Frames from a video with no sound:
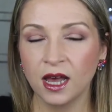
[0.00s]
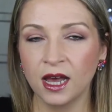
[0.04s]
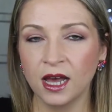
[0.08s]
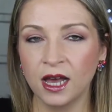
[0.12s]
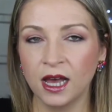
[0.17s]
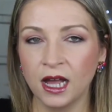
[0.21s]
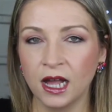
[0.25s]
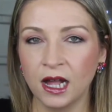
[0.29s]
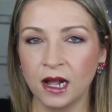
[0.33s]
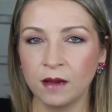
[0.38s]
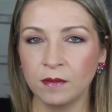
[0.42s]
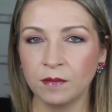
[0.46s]

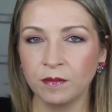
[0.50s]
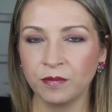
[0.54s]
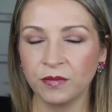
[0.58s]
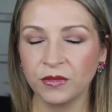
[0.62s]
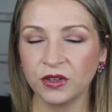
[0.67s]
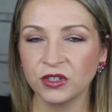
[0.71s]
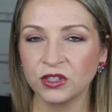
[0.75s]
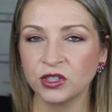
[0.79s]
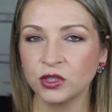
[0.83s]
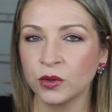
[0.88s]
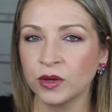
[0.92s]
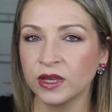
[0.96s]

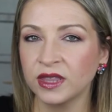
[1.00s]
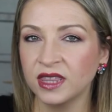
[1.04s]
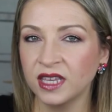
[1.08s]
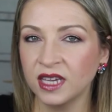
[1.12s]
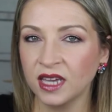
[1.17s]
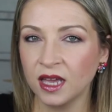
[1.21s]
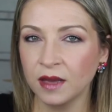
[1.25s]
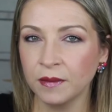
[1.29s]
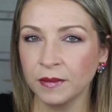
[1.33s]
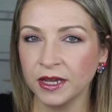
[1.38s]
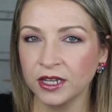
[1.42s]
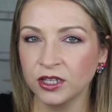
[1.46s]
So I
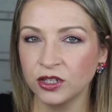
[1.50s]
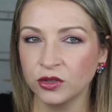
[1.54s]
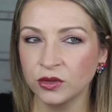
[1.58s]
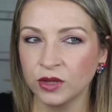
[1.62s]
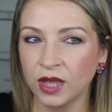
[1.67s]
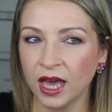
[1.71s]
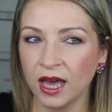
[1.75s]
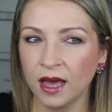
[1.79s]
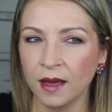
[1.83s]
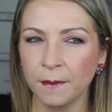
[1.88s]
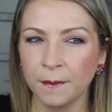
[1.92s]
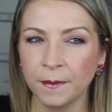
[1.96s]
think I might do
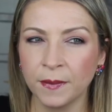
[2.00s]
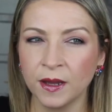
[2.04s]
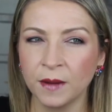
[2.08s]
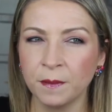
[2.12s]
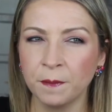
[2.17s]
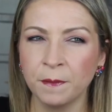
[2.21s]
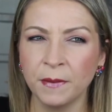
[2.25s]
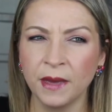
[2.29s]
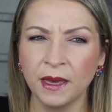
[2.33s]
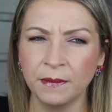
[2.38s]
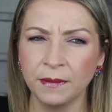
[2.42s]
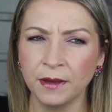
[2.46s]
that,
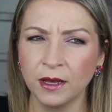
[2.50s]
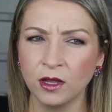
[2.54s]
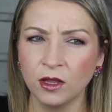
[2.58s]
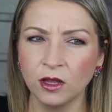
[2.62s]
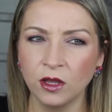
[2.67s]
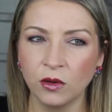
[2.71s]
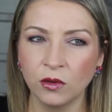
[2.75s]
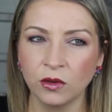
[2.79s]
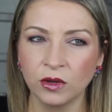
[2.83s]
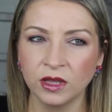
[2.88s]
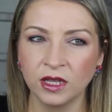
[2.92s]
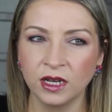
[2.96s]
but maybe I'll
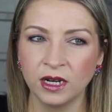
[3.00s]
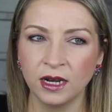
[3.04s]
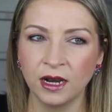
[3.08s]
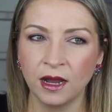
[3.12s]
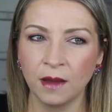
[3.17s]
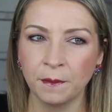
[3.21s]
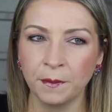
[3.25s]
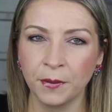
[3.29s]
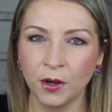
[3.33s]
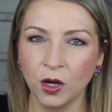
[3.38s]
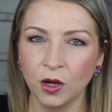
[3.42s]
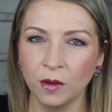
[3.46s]
lower the
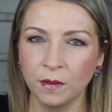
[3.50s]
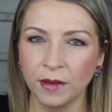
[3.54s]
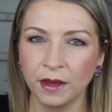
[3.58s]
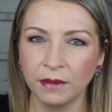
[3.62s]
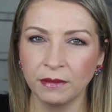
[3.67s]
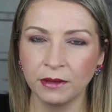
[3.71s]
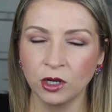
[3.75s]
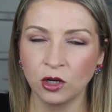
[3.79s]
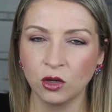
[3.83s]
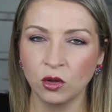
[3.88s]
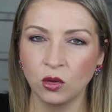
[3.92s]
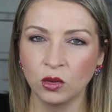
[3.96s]
number.
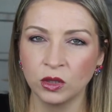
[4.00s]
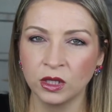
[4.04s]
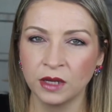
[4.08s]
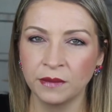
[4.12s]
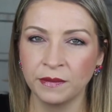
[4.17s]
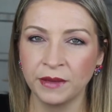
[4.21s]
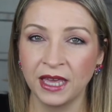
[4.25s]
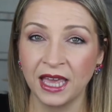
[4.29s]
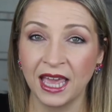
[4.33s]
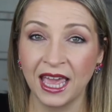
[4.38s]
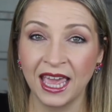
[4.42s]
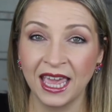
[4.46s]
Maybe it'll only
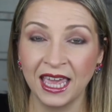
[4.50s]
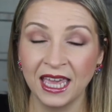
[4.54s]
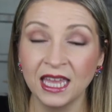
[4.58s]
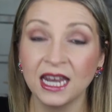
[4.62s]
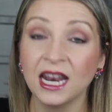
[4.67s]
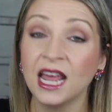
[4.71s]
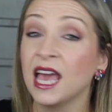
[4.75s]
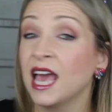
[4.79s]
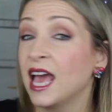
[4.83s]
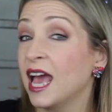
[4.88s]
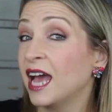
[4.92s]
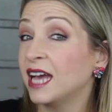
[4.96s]
be
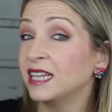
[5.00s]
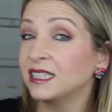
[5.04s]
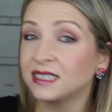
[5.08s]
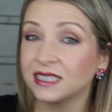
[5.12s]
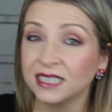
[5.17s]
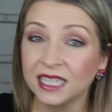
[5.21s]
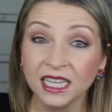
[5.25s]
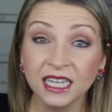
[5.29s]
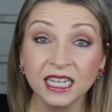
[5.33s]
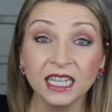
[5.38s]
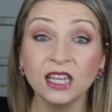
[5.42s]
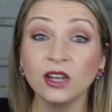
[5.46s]
8. And
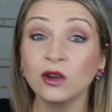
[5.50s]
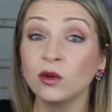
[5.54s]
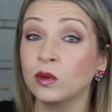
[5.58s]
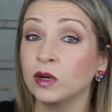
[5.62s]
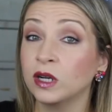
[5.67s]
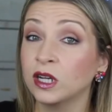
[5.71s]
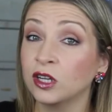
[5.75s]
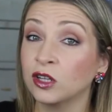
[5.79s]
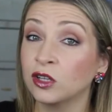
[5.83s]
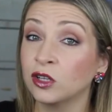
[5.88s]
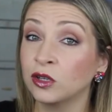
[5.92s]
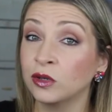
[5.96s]
skincare
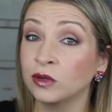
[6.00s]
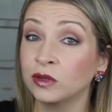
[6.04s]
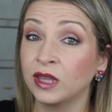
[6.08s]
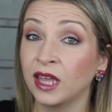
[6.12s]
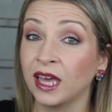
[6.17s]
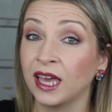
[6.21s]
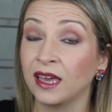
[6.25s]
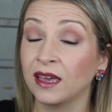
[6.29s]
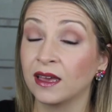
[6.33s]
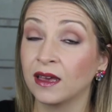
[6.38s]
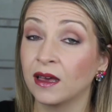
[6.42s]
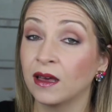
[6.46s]
would include
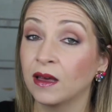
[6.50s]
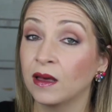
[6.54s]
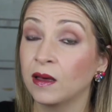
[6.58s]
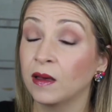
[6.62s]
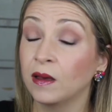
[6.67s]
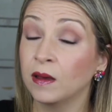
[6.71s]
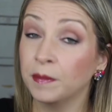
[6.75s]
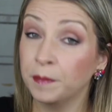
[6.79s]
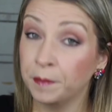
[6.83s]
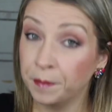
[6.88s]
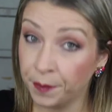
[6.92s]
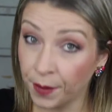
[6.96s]
like
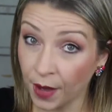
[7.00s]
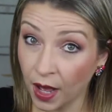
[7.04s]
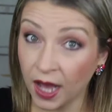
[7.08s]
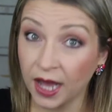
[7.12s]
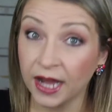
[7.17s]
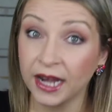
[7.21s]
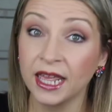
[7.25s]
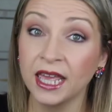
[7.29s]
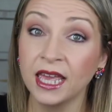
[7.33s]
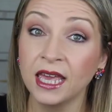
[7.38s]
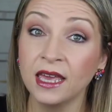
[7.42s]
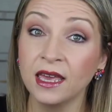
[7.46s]

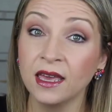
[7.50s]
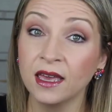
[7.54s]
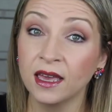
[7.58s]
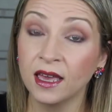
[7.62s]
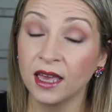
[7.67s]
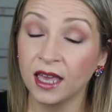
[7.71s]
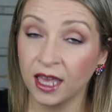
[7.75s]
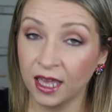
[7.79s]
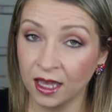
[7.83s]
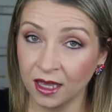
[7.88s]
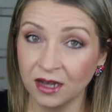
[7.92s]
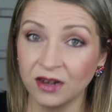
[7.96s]
body
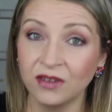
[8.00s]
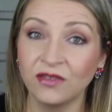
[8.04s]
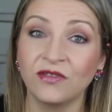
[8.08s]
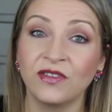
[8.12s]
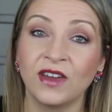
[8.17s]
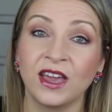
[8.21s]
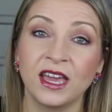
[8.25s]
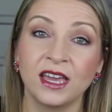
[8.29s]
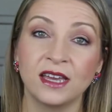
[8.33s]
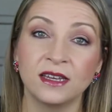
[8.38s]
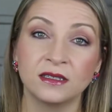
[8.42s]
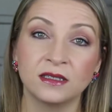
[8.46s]
and
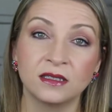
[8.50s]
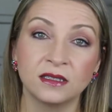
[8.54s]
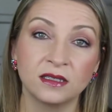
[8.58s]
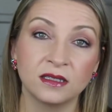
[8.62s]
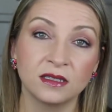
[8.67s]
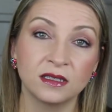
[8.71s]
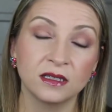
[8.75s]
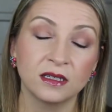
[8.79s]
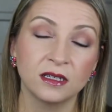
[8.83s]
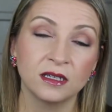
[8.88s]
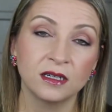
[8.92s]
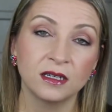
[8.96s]

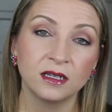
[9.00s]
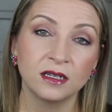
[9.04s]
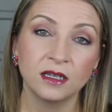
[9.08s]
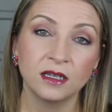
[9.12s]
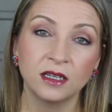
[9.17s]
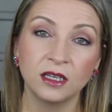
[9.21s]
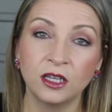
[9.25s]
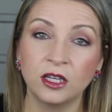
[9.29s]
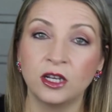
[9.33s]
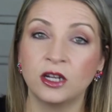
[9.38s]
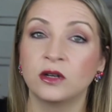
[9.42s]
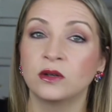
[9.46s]
face,
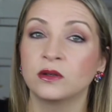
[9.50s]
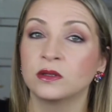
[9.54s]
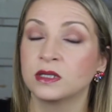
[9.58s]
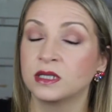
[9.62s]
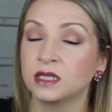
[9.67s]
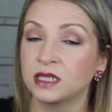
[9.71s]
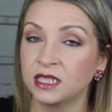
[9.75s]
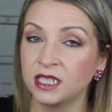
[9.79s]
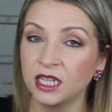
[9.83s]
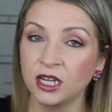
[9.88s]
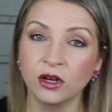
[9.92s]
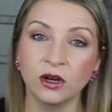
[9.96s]
you know,
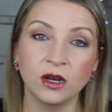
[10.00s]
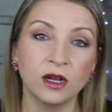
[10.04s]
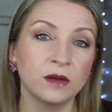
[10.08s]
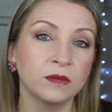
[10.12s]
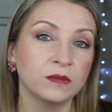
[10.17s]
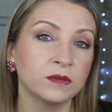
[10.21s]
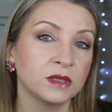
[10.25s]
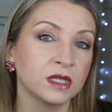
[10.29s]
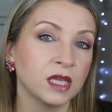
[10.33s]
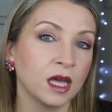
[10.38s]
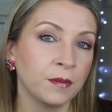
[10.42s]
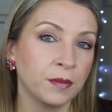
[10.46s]

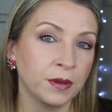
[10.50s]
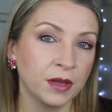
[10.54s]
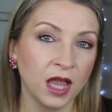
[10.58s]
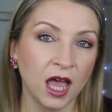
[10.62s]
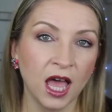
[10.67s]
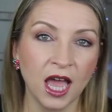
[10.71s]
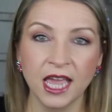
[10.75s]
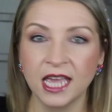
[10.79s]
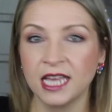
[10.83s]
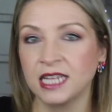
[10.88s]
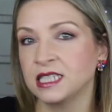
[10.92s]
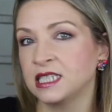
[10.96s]
serums,
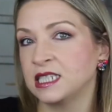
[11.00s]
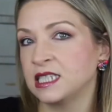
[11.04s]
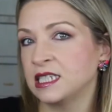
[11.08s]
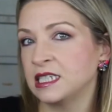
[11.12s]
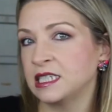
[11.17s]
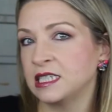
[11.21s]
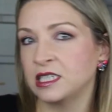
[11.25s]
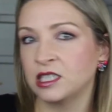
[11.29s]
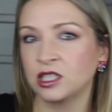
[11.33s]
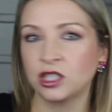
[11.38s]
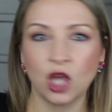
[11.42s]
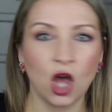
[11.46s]

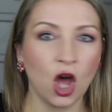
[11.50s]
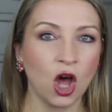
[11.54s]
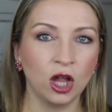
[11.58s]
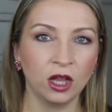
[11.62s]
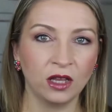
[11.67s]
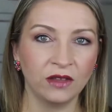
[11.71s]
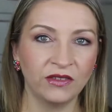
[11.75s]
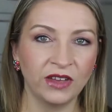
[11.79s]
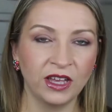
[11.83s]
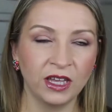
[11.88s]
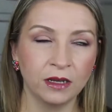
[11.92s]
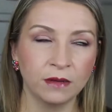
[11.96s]
appliances,
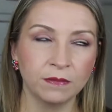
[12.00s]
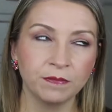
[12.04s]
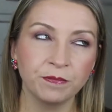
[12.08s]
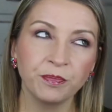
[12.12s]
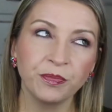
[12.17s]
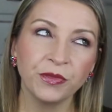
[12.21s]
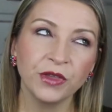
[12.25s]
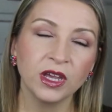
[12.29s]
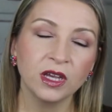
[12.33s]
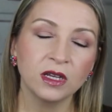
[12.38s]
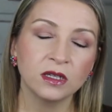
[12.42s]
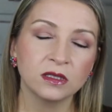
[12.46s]
all of it.
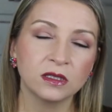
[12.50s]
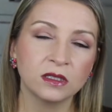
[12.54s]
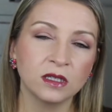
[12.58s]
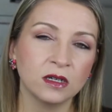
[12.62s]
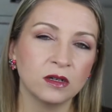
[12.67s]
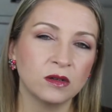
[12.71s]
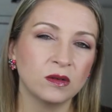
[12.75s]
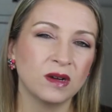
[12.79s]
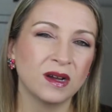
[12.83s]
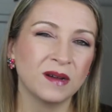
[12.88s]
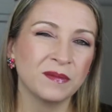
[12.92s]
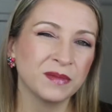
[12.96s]

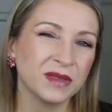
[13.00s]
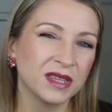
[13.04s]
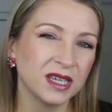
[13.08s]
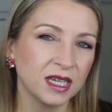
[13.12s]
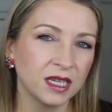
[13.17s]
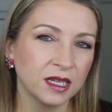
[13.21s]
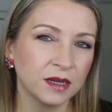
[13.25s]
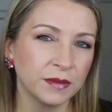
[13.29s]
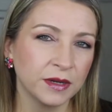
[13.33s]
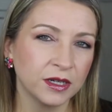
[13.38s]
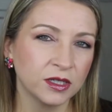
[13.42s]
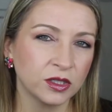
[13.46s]
So I'm
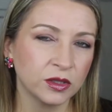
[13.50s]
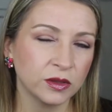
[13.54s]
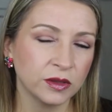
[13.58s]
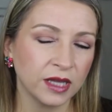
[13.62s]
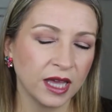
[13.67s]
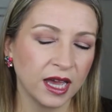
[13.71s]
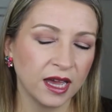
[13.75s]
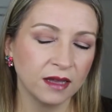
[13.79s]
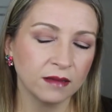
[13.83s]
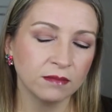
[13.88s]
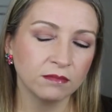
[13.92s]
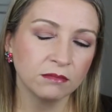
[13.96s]
thinking about doing
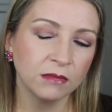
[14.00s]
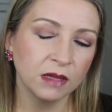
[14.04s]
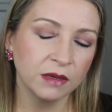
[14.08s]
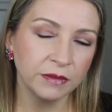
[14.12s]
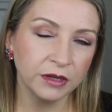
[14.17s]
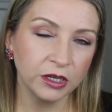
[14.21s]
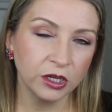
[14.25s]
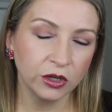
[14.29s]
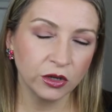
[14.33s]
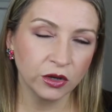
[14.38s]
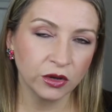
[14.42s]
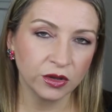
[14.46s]
that. Let
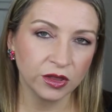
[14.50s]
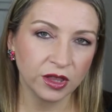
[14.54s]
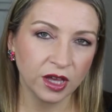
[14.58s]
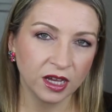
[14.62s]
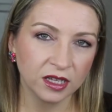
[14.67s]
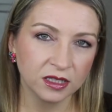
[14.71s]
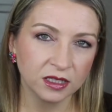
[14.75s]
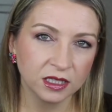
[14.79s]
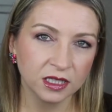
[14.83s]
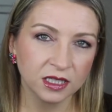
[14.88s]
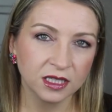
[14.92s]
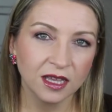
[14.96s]
me know your
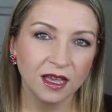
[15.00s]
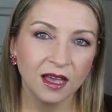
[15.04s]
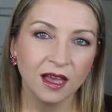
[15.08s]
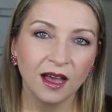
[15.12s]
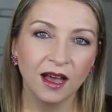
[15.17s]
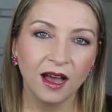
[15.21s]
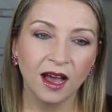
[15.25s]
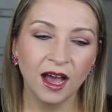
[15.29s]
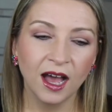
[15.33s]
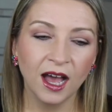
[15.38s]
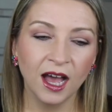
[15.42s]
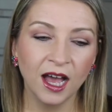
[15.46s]
thoughts.
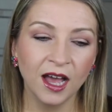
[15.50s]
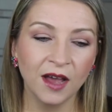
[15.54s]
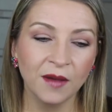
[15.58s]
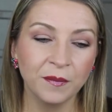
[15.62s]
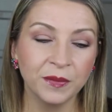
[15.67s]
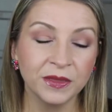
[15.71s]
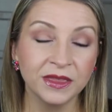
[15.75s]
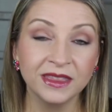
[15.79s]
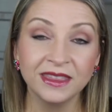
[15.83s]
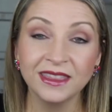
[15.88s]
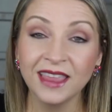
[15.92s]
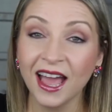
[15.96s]

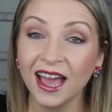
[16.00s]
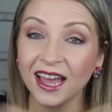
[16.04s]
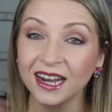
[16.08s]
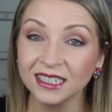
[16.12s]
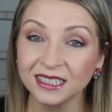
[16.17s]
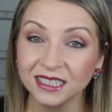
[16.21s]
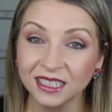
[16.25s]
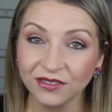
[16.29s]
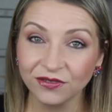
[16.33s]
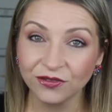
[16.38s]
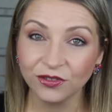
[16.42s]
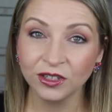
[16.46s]
But that
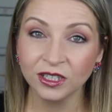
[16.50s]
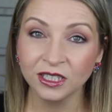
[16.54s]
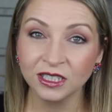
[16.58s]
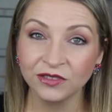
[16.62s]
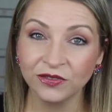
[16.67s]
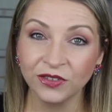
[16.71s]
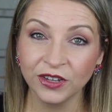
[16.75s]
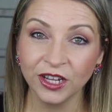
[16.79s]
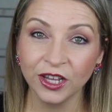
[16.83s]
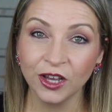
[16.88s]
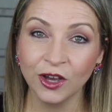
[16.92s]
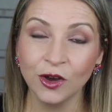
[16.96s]
is it for
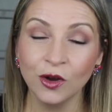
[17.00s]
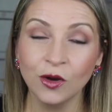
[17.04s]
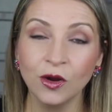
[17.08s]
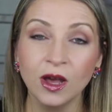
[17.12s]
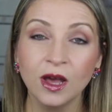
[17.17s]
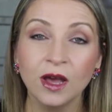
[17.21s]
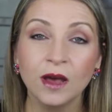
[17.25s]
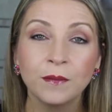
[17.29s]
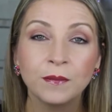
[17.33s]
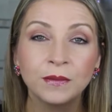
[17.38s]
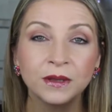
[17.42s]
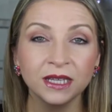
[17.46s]
this video.
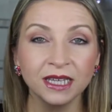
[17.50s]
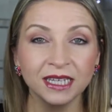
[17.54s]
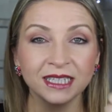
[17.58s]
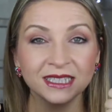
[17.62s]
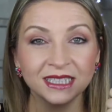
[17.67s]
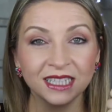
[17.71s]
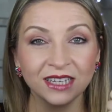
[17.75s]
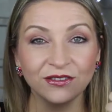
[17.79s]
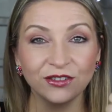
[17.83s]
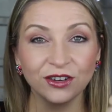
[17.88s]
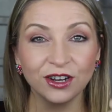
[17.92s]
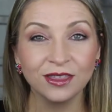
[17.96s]

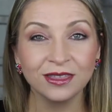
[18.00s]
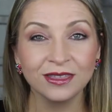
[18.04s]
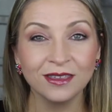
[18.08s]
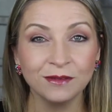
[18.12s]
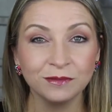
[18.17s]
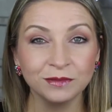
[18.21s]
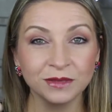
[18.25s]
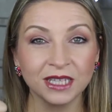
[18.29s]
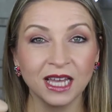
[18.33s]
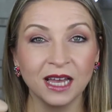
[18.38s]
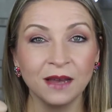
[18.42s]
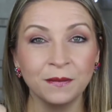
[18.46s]
Please give it a
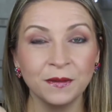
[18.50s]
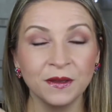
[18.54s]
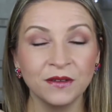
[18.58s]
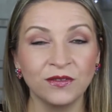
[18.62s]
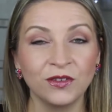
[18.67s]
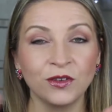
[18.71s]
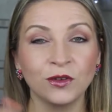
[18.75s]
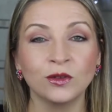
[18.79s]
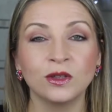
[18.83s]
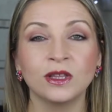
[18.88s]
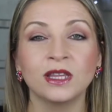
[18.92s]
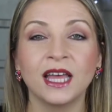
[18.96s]
thumbs up
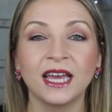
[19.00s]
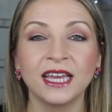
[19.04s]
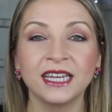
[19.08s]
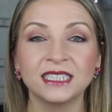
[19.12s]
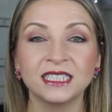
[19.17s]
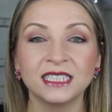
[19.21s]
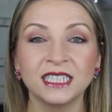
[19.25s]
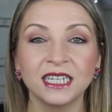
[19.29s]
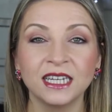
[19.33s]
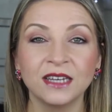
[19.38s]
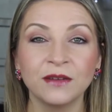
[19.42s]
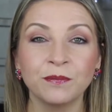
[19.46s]
if you
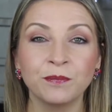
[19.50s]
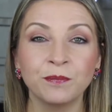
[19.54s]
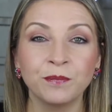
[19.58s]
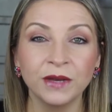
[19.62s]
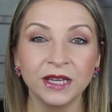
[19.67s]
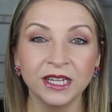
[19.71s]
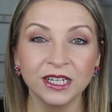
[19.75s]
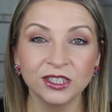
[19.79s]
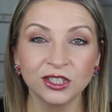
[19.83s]
liked it.